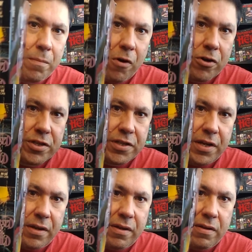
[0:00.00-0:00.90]
Margins
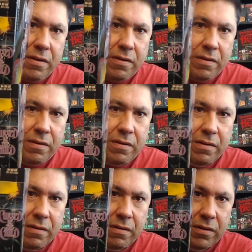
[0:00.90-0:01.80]
Inc.
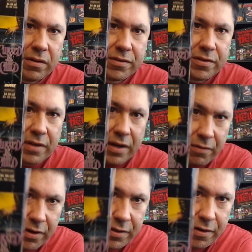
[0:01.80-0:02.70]
There's a side
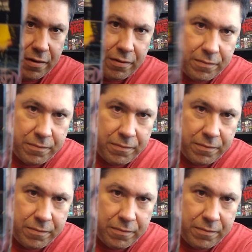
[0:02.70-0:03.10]
right there.